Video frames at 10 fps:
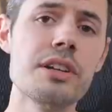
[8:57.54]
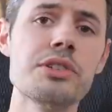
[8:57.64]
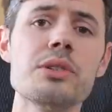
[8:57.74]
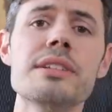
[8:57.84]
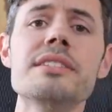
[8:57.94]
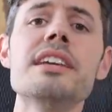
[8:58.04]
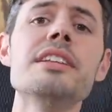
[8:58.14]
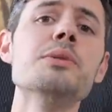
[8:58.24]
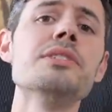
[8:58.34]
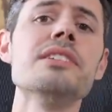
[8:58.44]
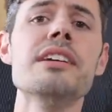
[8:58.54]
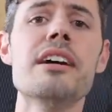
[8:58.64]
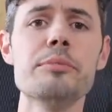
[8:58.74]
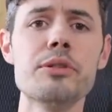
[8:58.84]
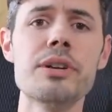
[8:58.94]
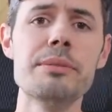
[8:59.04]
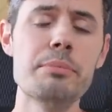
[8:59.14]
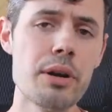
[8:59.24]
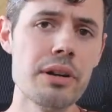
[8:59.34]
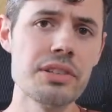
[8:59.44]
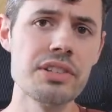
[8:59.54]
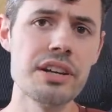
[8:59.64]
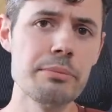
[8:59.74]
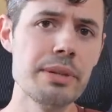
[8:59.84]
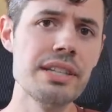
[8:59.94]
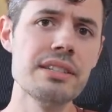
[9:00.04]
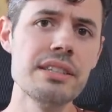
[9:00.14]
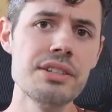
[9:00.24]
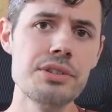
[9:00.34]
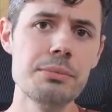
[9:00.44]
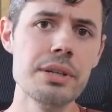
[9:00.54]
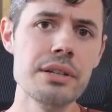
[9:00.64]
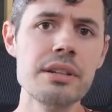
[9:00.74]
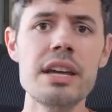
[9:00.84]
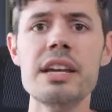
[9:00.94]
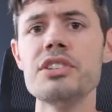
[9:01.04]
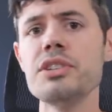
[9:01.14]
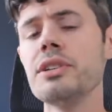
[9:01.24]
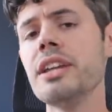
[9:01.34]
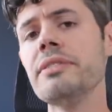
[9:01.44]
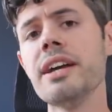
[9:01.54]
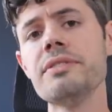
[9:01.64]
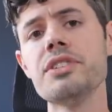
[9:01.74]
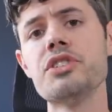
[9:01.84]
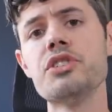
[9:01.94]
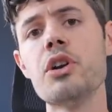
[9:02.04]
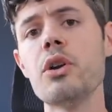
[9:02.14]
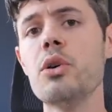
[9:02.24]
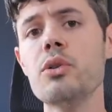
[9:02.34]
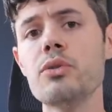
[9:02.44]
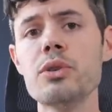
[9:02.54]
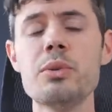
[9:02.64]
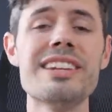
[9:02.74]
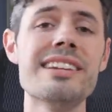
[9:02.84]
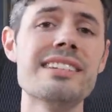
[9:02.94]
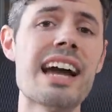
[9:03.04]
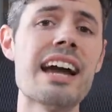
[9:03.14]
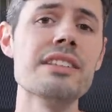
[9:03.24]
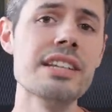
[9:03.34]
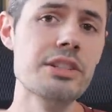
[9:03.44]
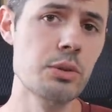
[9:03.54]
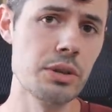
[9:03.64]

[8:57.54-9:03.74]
also continuously upgrade parts on a PC that you build, so you'll never have to start over with an entirely new